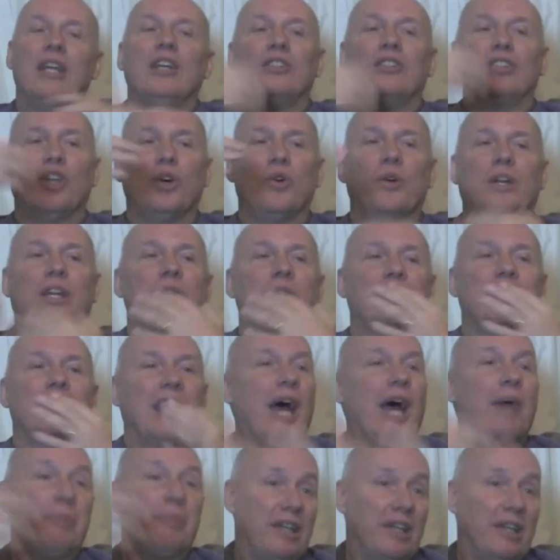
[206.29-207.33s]
So he was
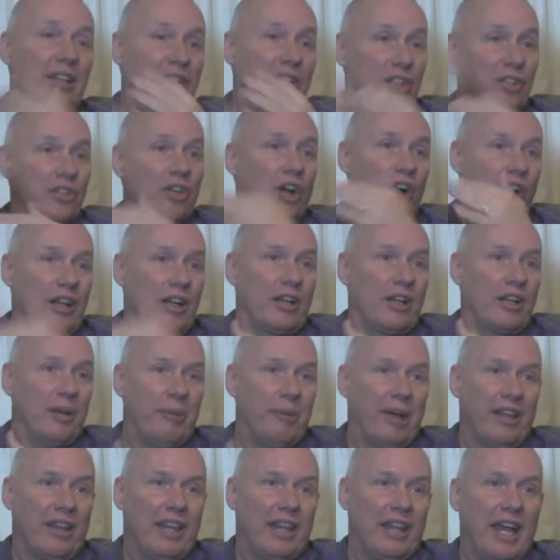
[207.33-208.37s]
happy to talk
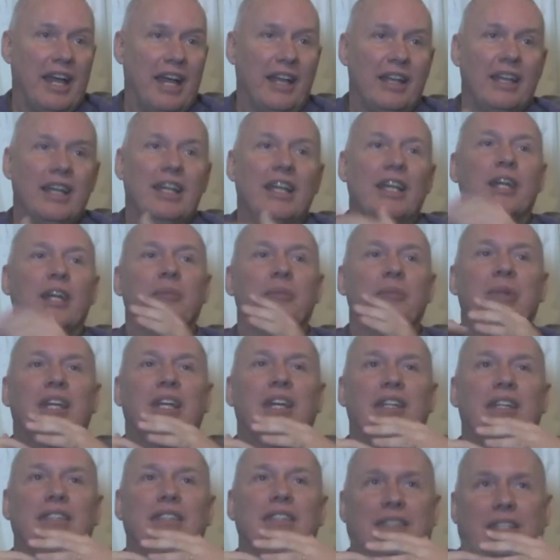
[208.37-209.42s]
about that
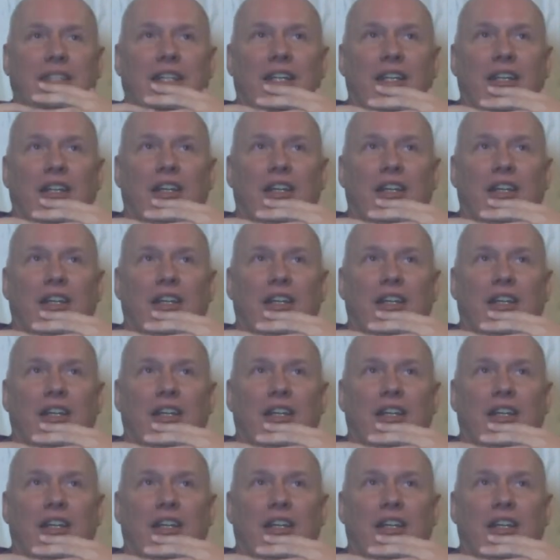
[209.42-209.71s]
because,